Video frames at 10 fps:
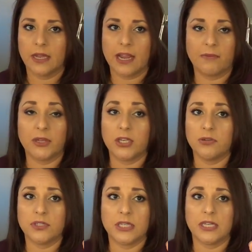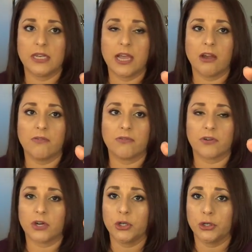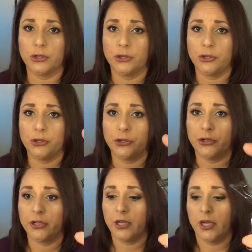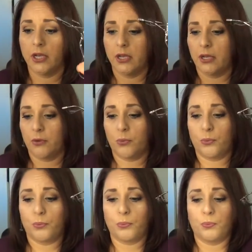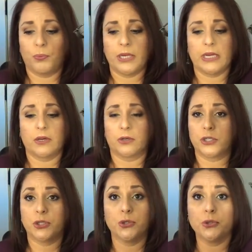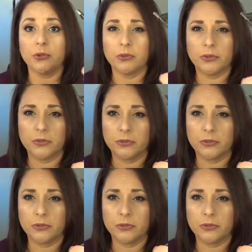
And I've been using it now for a good week or two.